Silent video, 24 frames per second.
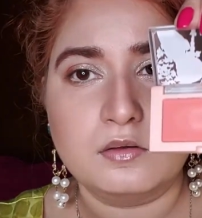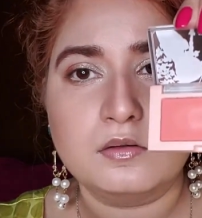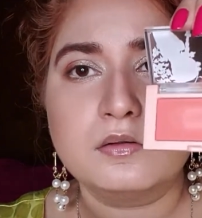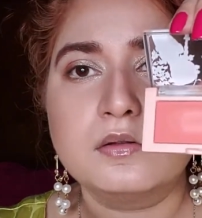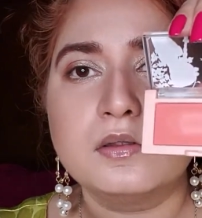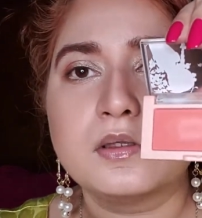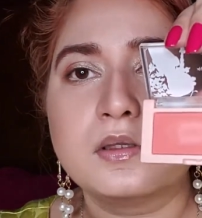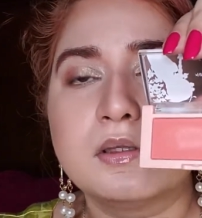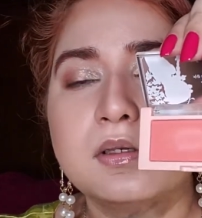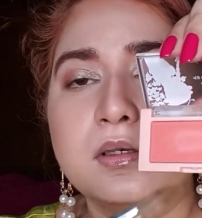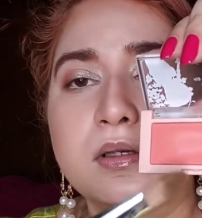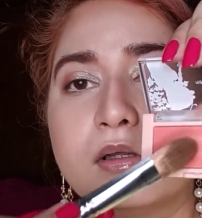
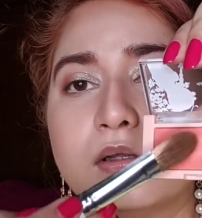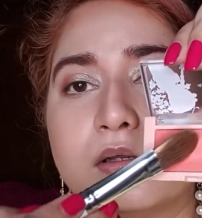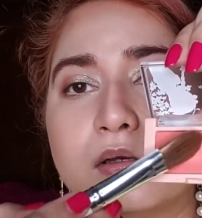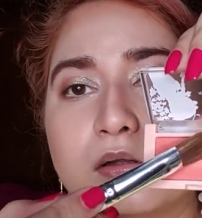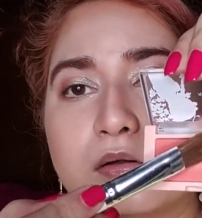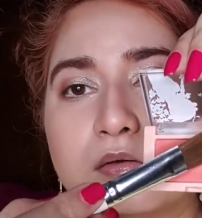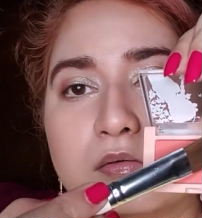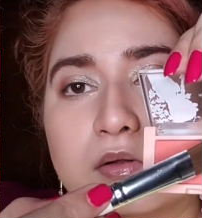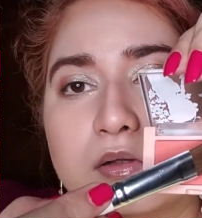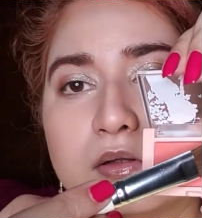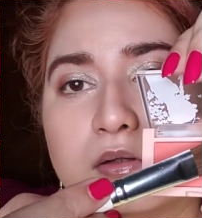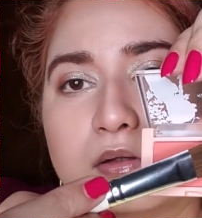Apple
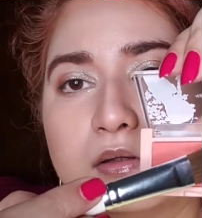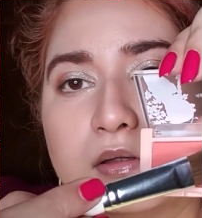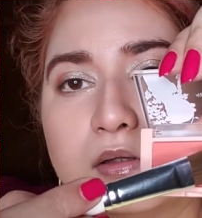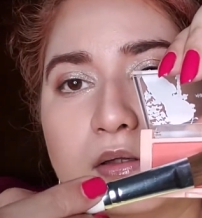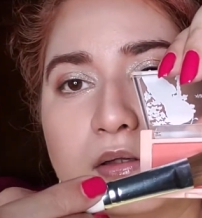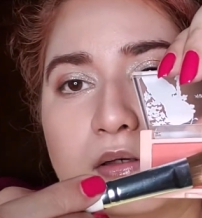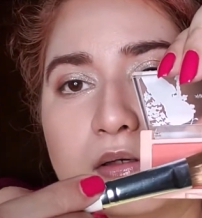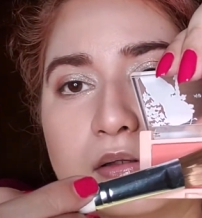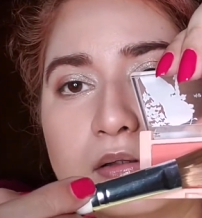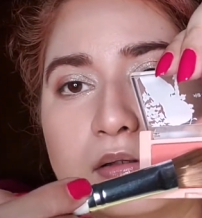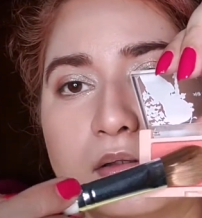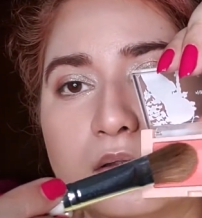chip is
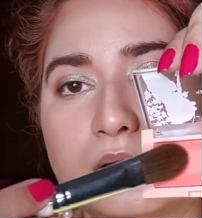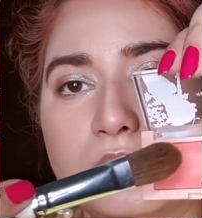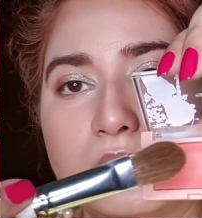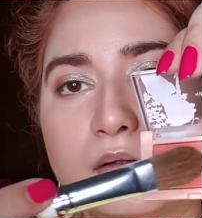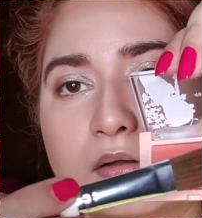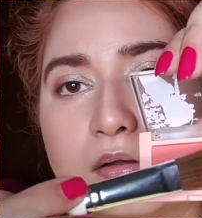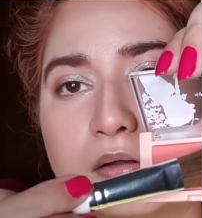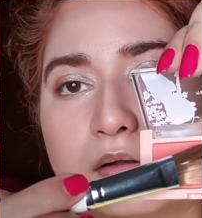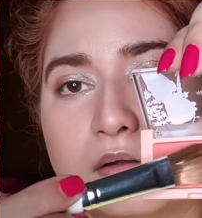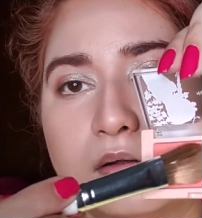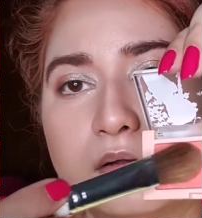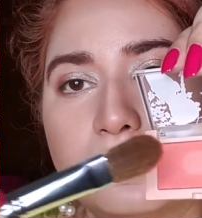not as
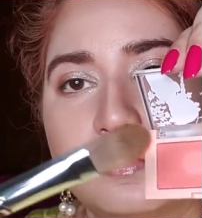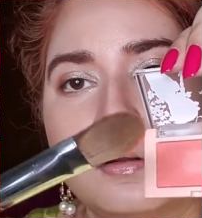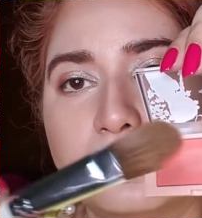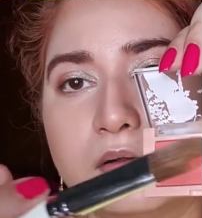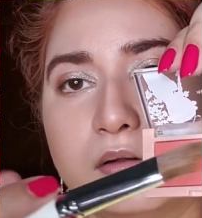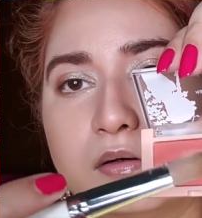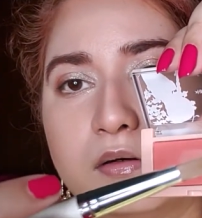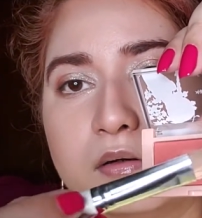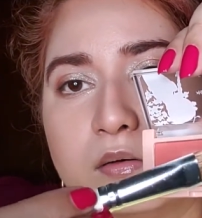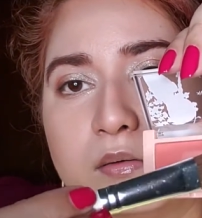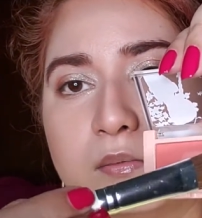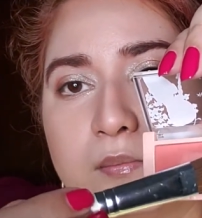nude
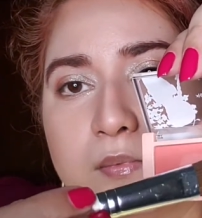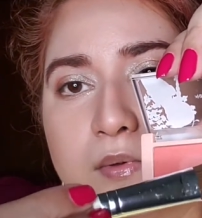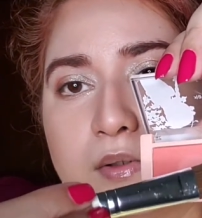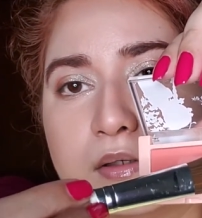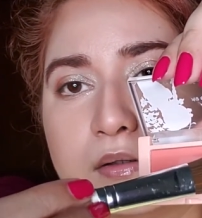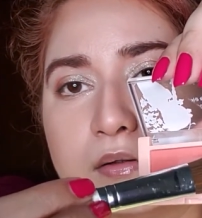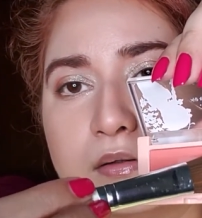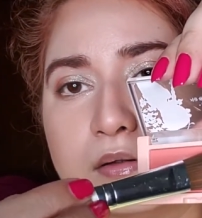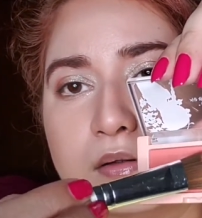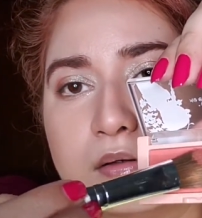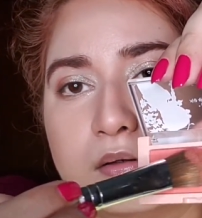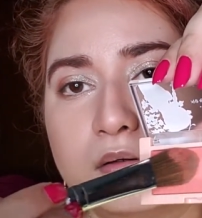as Pear
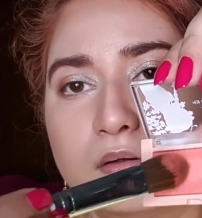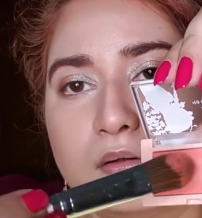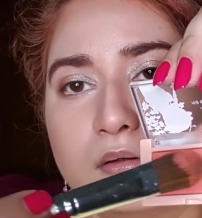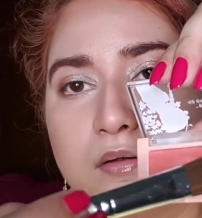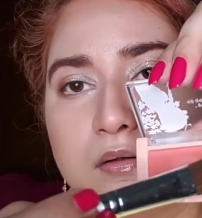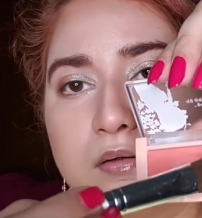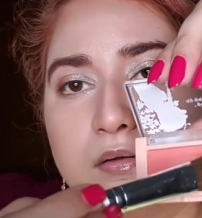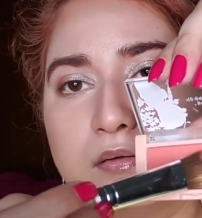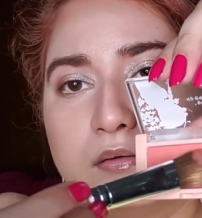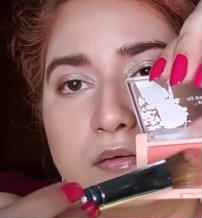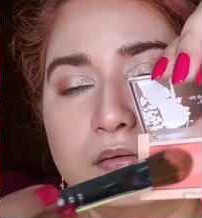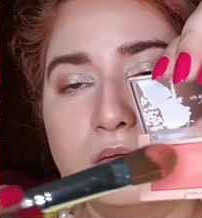chip as you
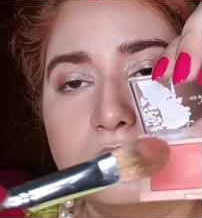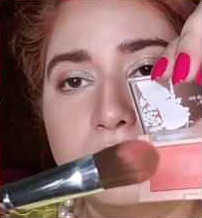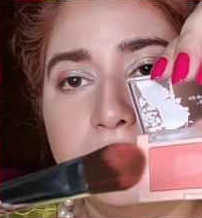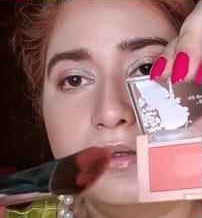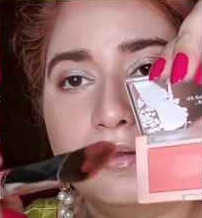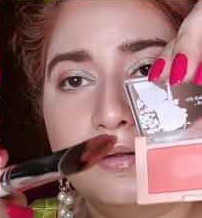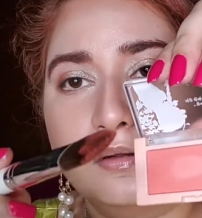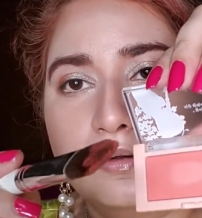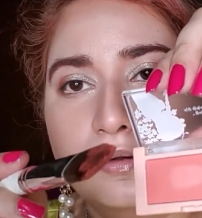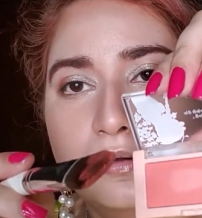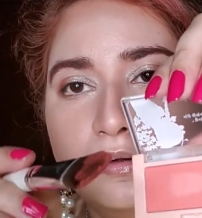can see.